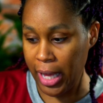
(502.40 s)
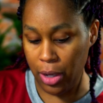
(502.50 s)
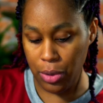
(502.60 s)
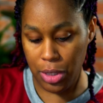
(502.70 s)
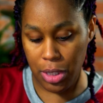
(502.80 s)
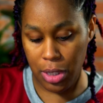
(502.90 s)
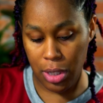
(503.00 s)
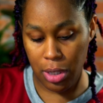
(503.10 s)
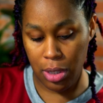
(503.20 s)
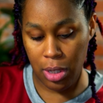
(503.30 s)
out
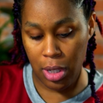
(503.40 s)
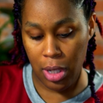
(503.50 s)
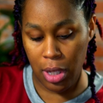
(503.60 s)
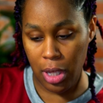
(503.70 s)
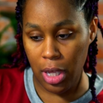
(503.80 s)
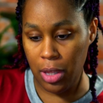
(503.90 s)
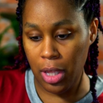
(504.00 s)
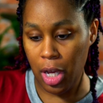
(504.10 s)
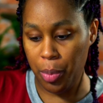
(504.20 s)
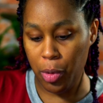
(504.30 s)
in
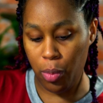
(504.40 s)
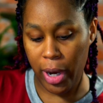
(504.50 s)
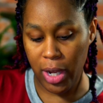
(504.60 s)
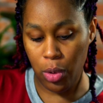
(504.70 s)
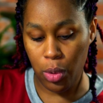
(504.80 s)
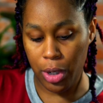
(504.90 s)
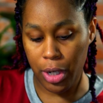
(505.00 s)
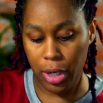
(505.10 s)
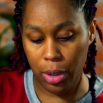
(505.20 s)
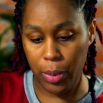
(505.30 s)
the upper right
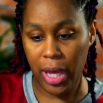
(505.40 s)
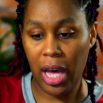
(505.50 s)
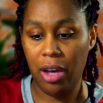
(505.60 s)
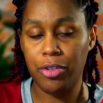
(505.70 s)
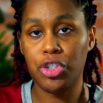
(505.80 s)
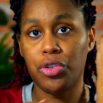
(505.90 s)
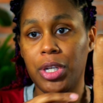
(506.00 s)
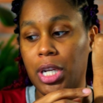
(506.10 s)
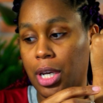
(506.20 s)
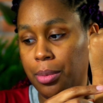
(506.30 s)
corner, we have
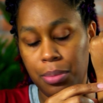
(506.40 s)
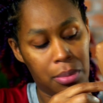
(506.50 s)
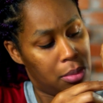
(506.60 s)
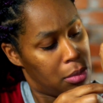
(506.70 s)
Treatum.